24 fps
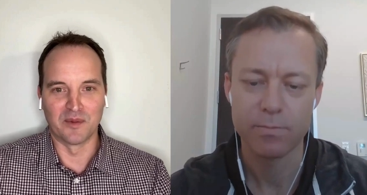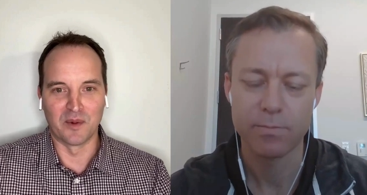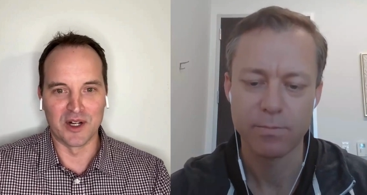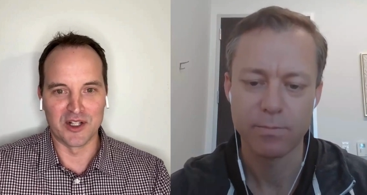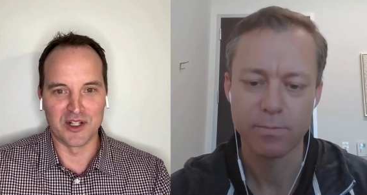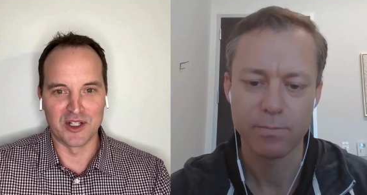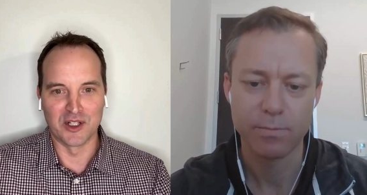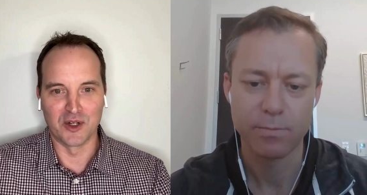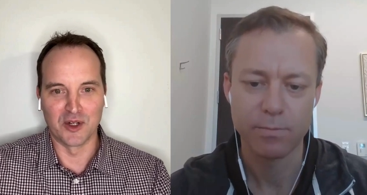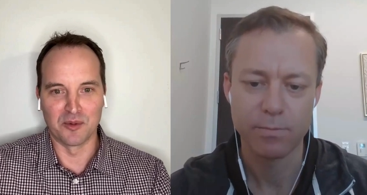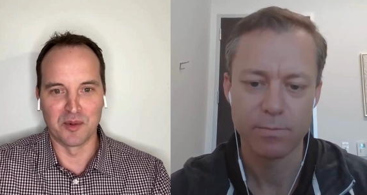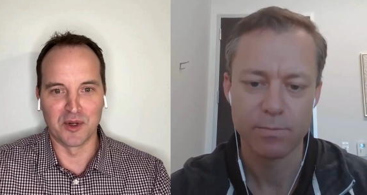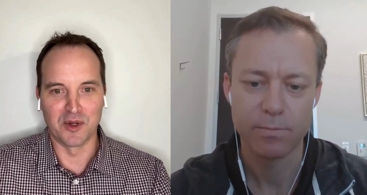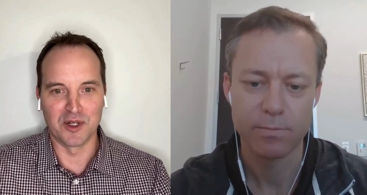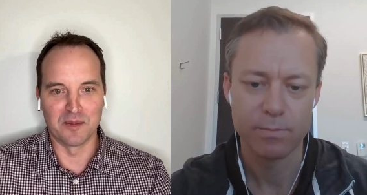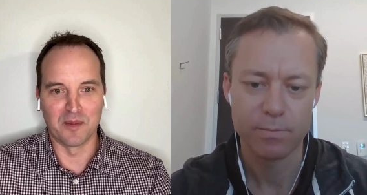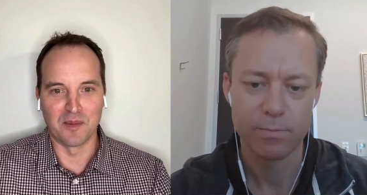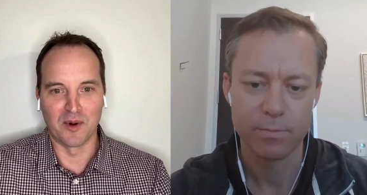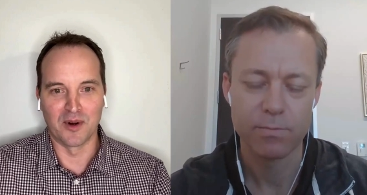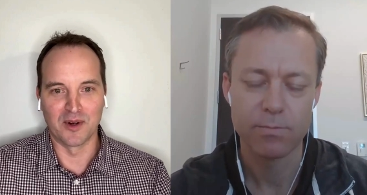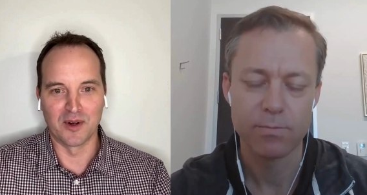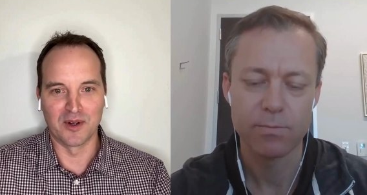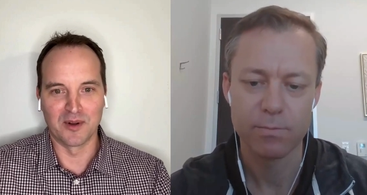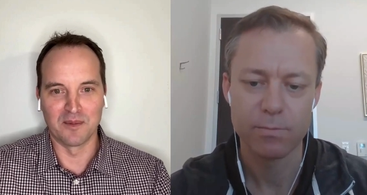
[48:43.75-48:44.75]
Speaker 1: watching your
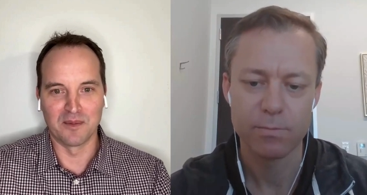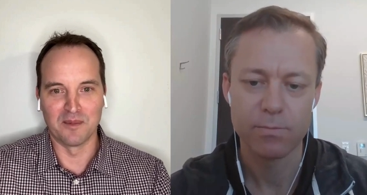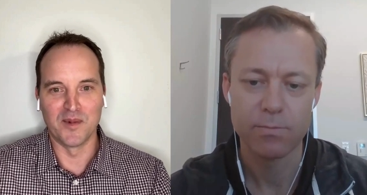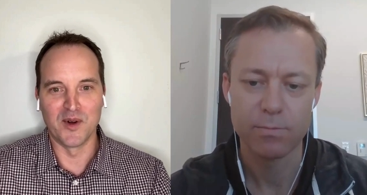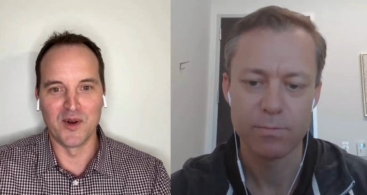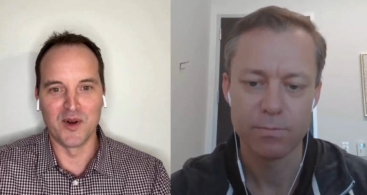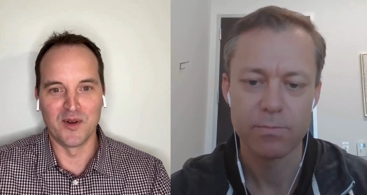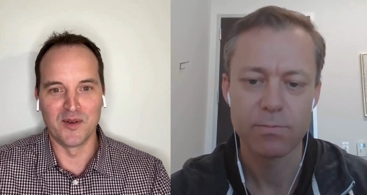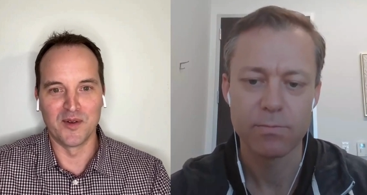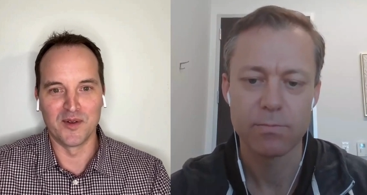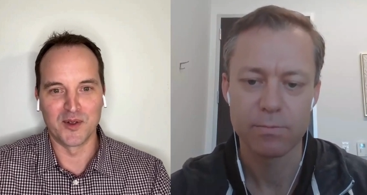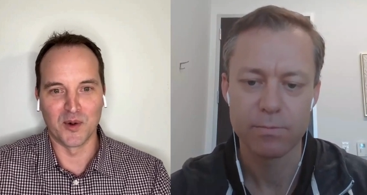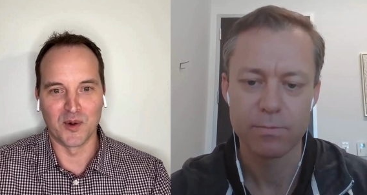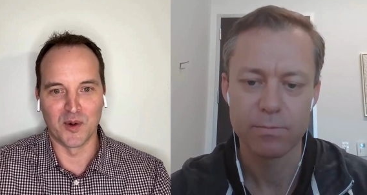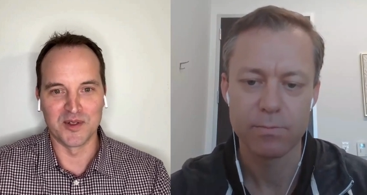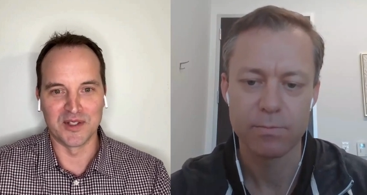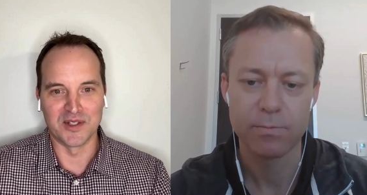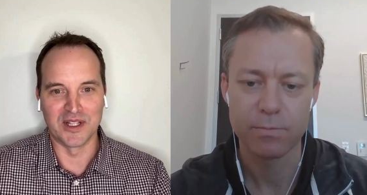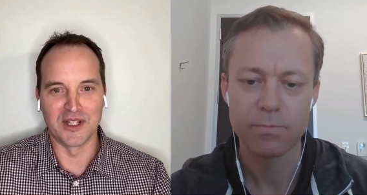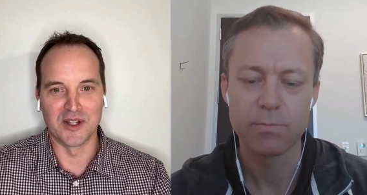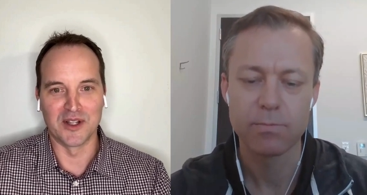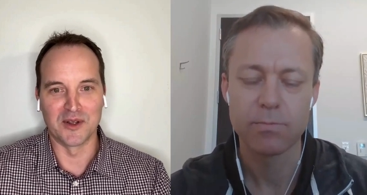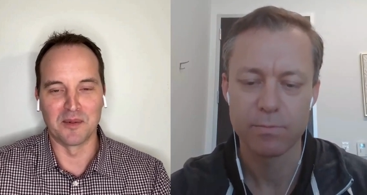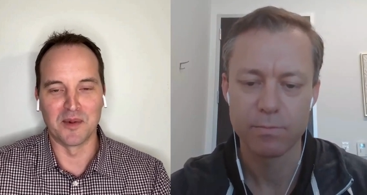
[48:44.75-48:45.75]
bookmark move towards
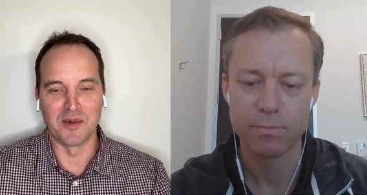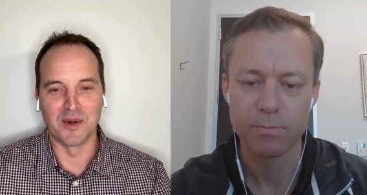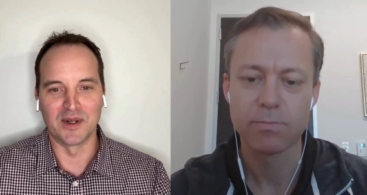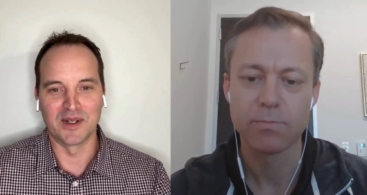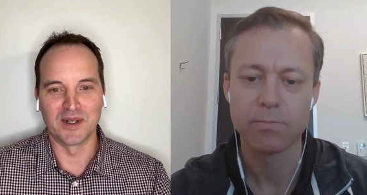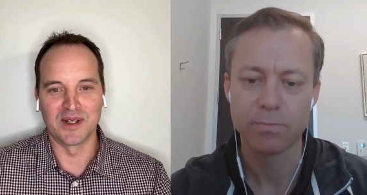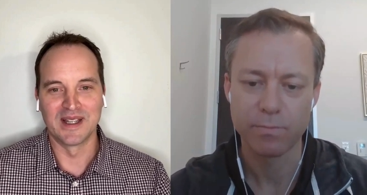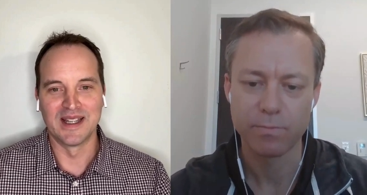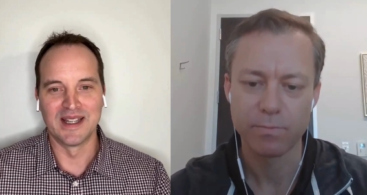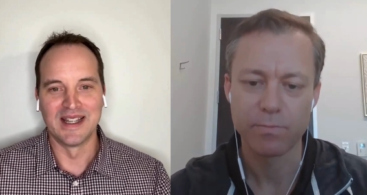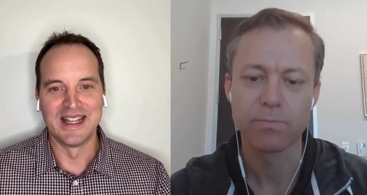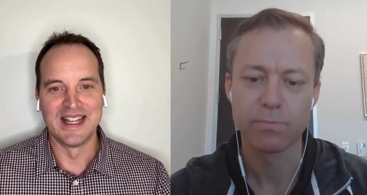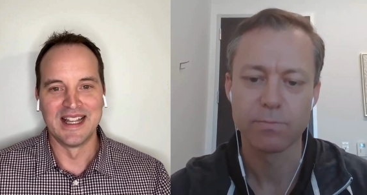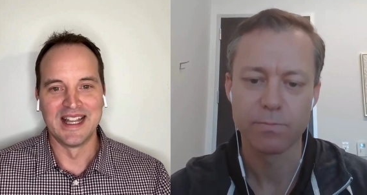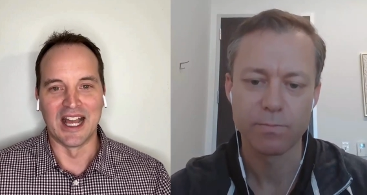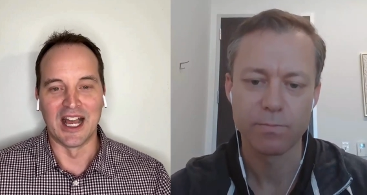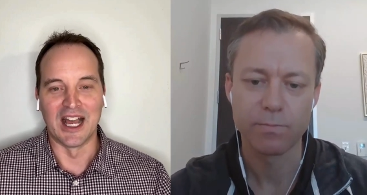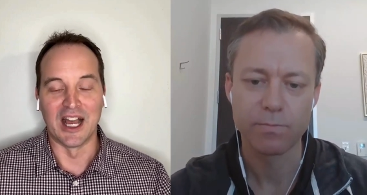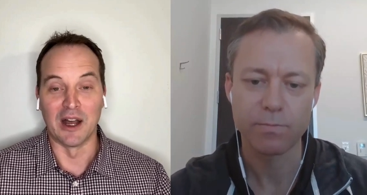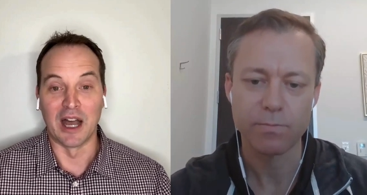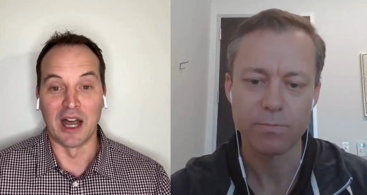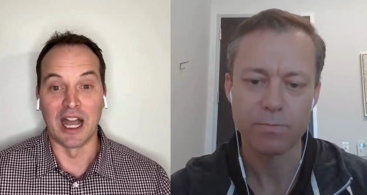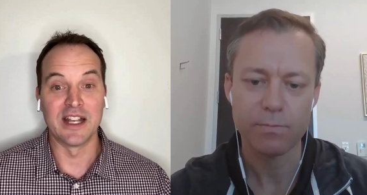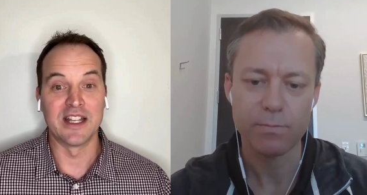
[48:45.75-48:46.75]
the end of the book.
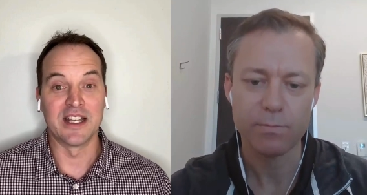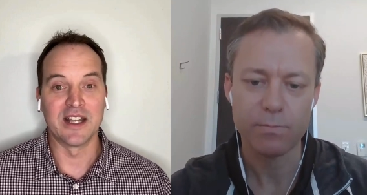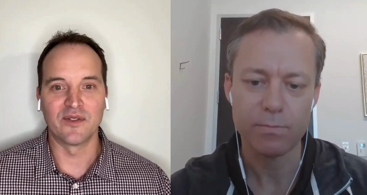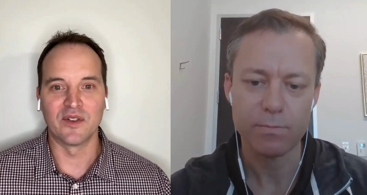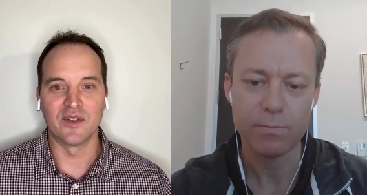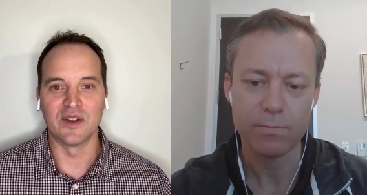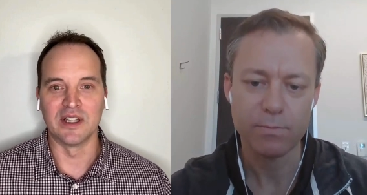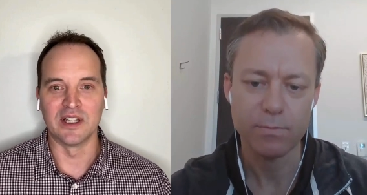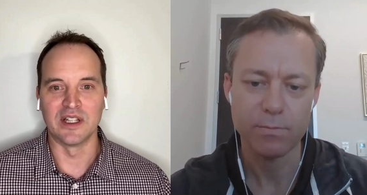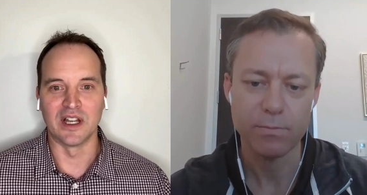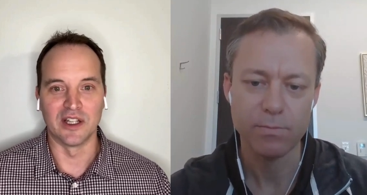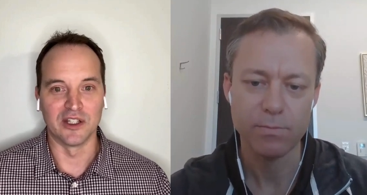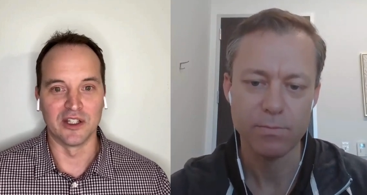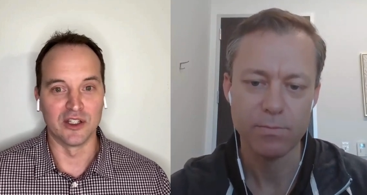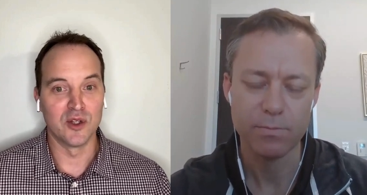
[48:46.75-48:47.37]
Uh, I definitely